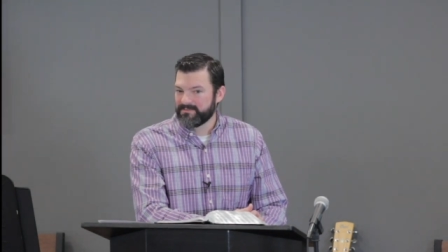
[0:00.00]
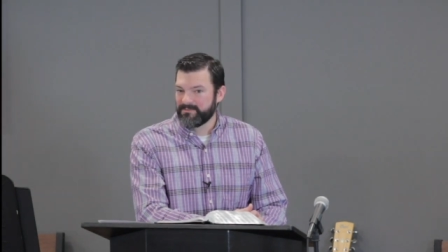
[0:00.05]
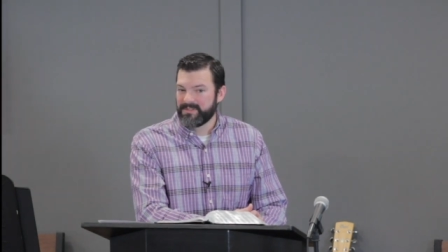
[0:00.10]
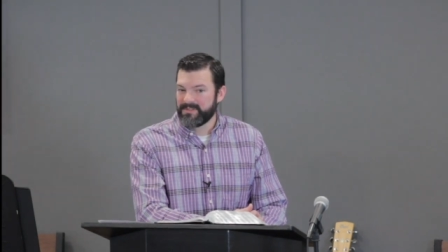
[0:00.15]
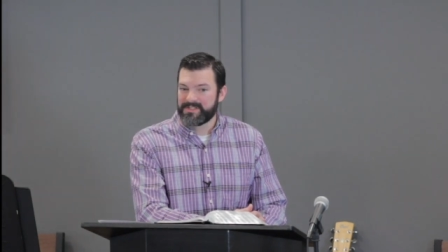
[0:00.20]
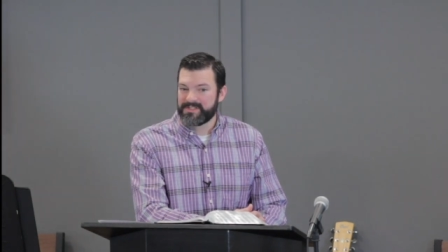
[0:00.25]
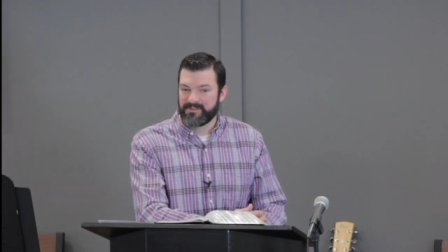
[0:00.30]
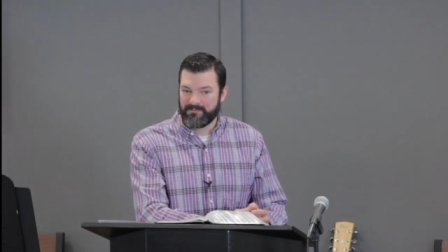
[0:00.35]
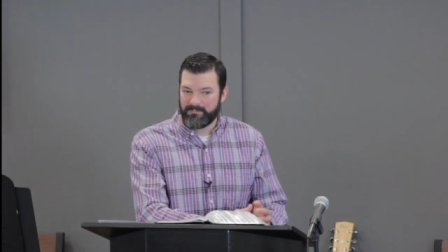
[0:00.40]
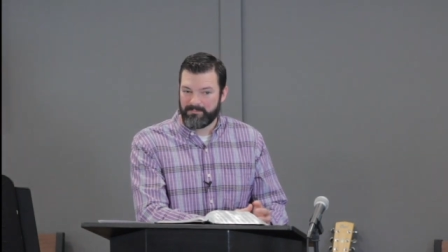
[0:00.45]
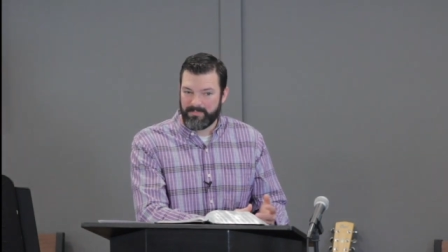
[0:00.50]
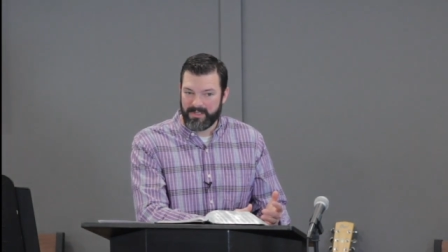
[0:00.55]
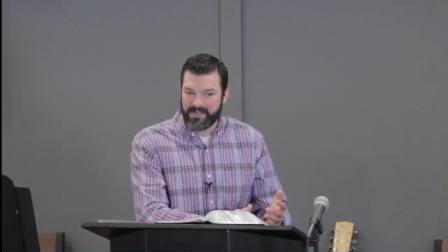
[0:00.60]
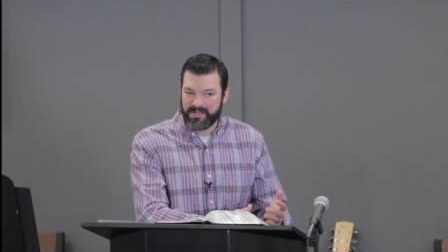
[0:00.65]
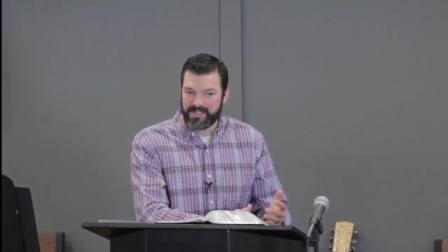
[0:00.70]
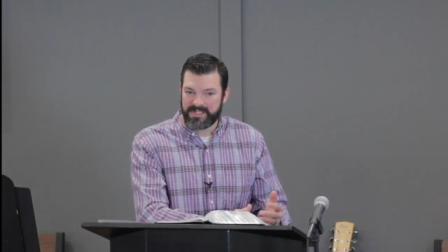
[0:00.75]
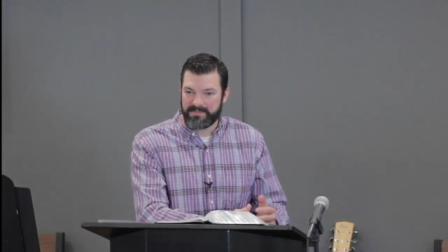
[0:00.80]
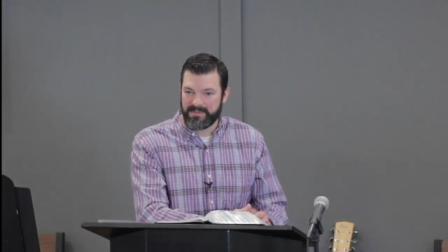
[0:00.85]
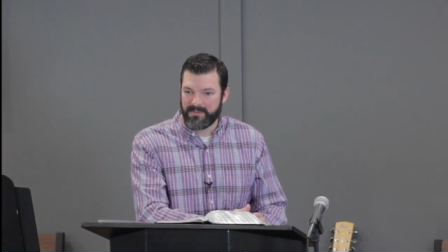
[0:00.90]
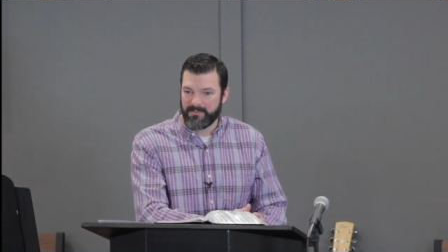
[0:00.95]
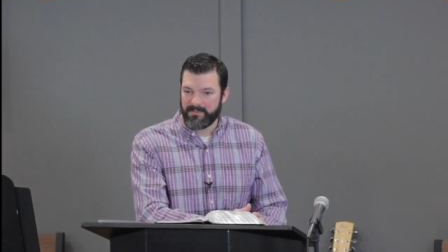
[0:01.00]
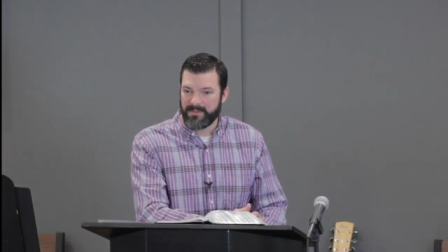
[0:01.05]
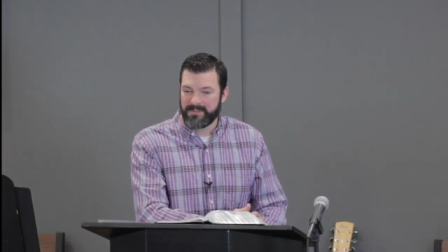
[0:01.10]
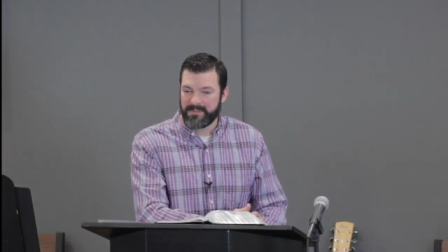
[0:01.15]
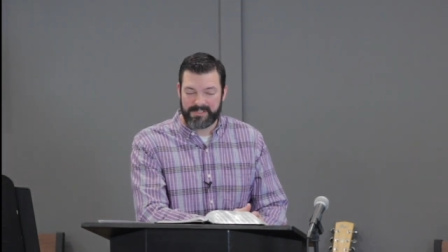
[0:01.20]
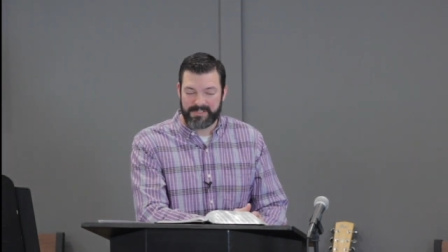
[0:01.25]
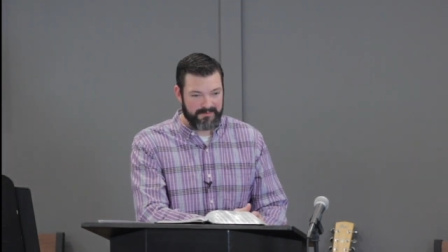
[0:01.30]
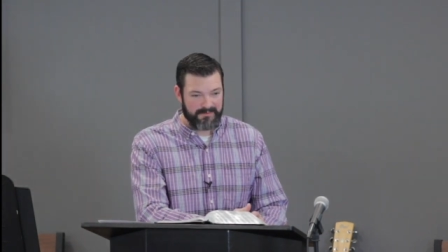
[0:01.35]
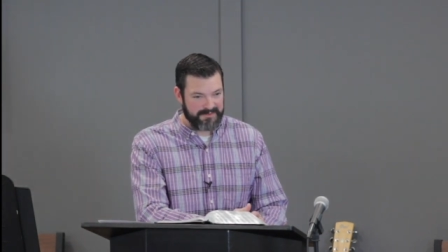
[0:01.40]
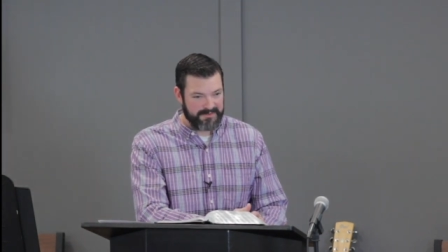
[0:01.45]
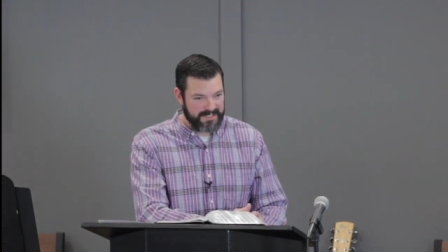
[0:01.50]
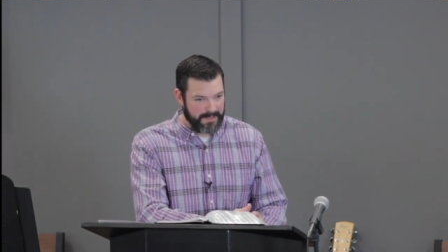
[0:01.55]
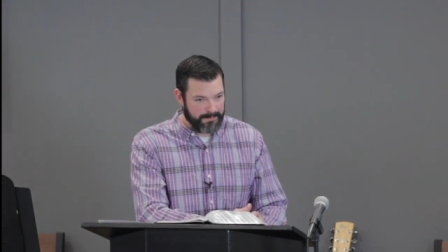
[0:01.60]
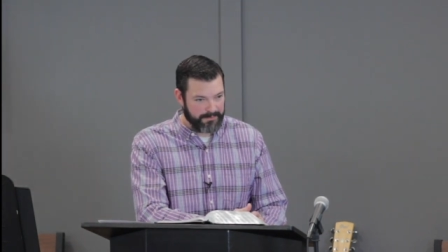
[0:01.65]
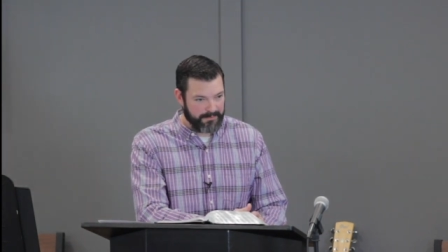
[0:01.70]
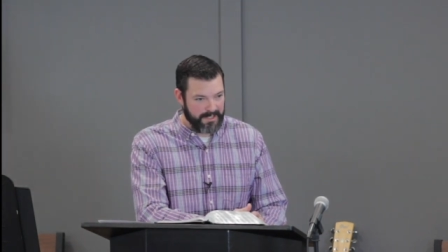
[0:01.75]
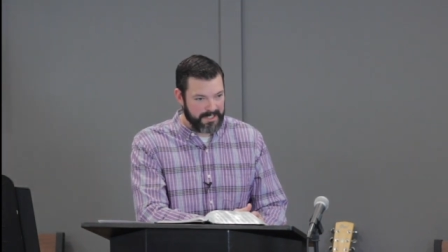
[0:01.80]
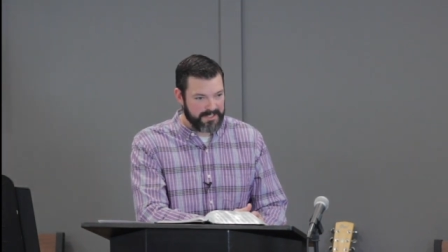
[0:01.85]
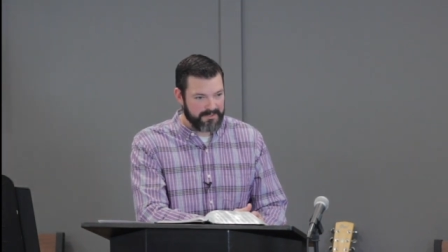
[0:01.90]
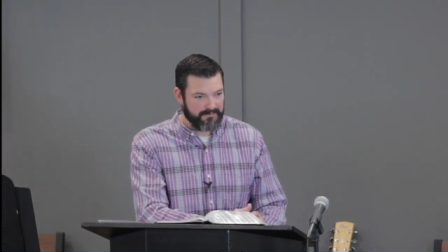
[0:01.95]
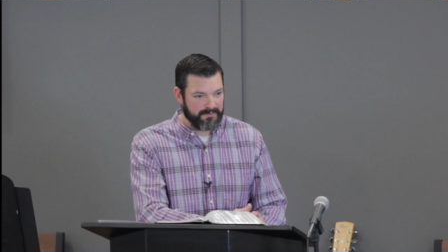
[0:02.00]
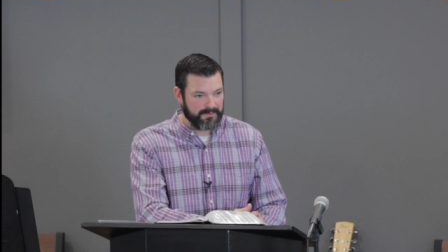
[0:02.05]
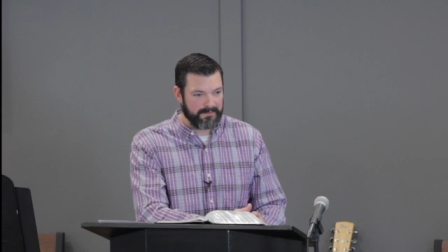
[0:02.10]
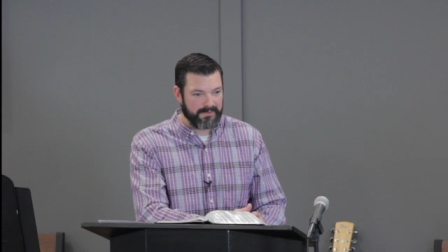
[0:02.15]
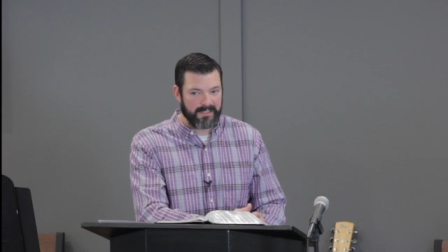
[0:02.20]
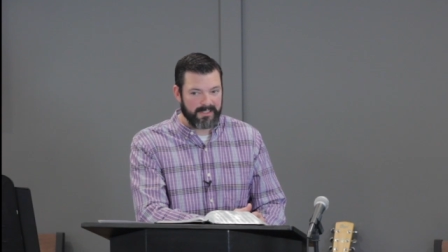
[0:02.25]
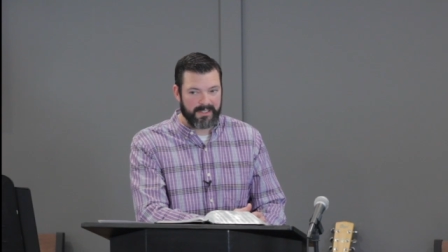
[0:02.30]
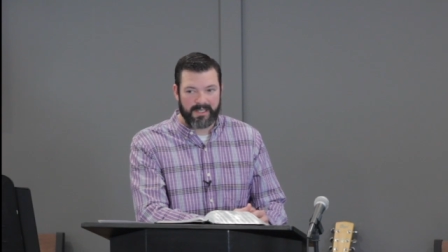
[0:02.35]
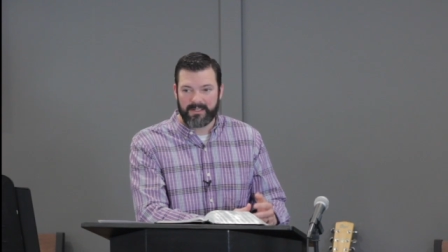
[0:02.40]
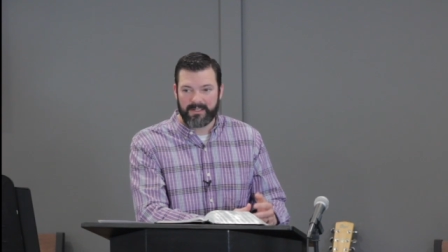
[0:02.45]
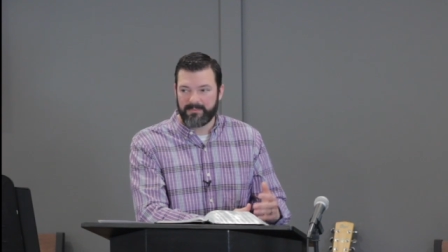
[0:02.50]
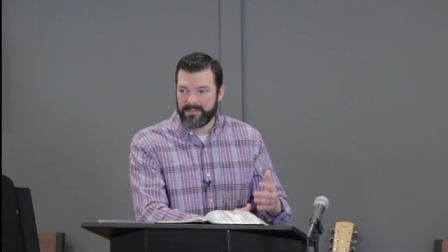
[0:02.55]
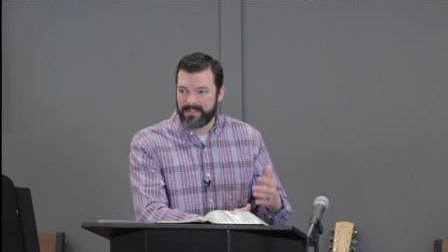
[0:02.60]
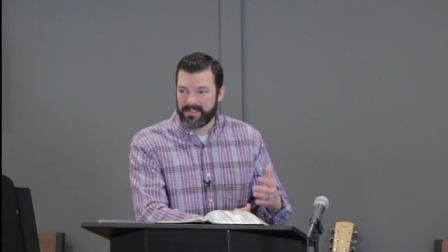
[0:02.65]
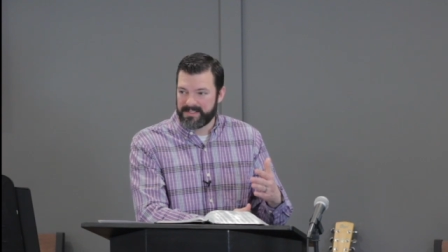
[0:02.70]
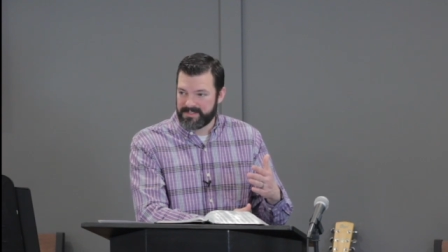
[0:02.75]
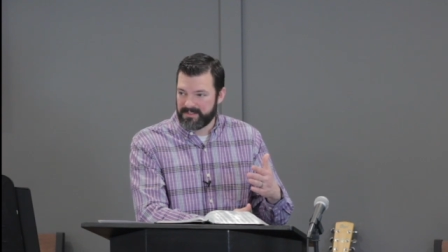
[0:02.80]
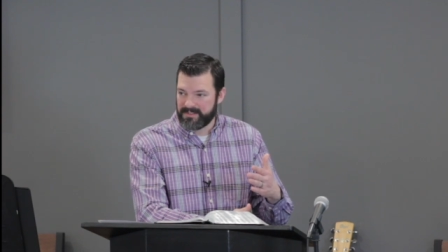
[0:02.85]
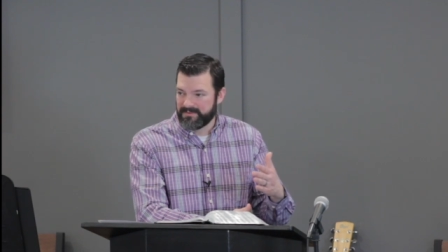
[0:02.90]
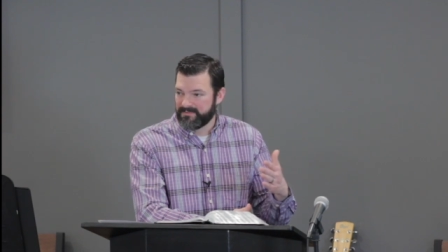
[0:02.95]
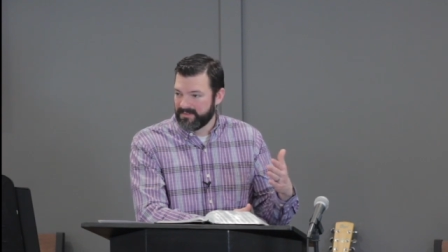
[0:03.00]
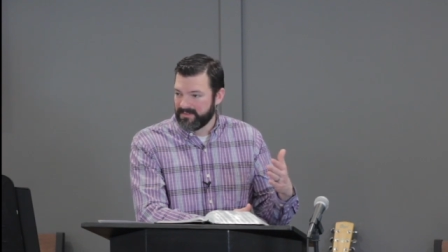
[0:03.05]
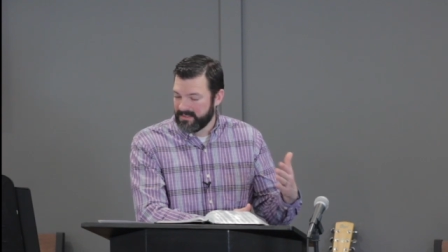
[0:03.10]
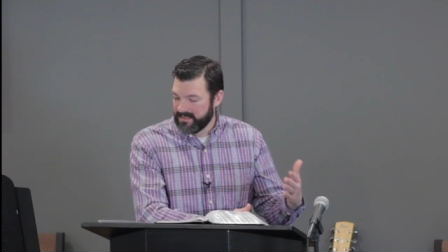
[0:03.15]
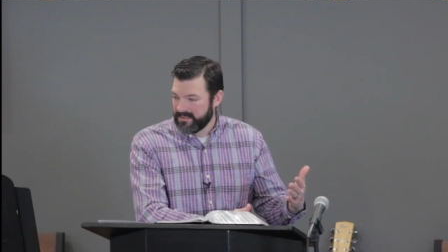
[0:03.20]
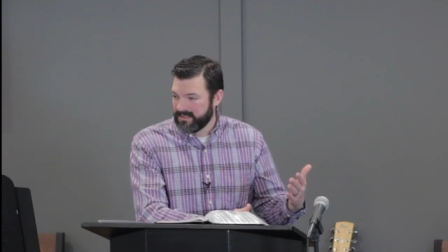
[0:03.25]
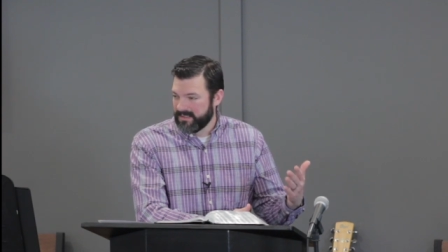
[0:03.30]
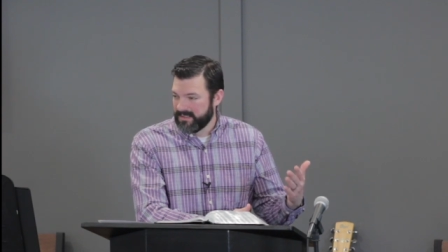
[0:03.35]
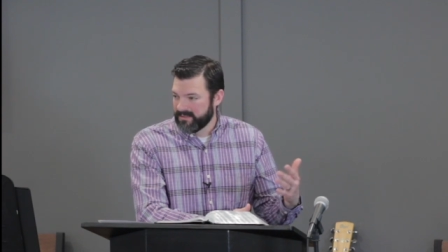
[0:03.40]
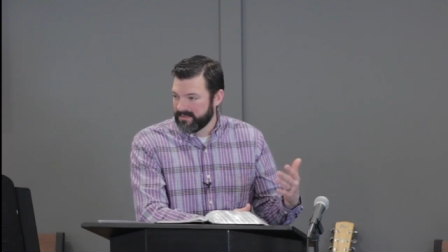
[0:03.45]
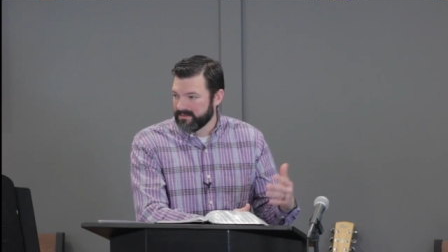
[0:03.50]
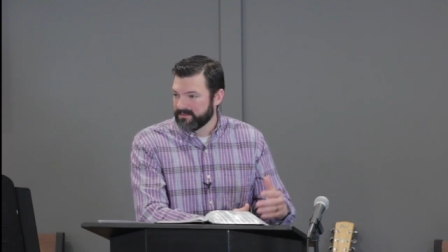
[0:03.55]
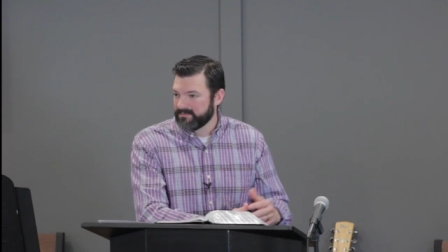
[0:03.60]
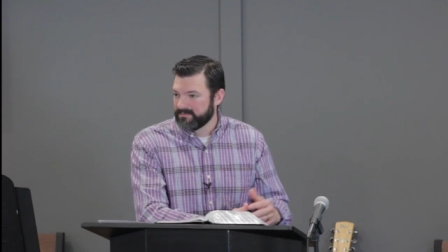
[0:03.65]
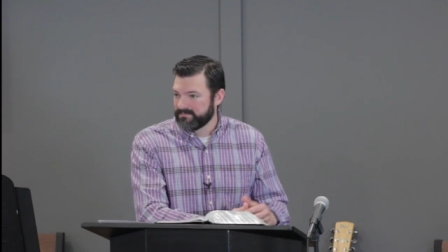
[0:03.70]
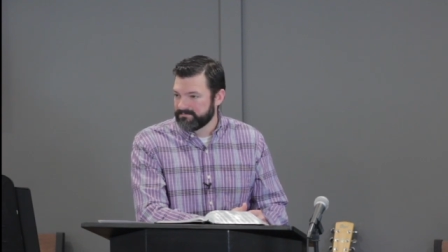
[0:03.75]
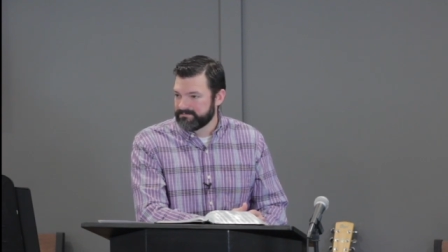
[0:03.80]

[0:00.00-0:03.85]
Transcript: We deserve punishment. We deserve separation from God. We deserve hell.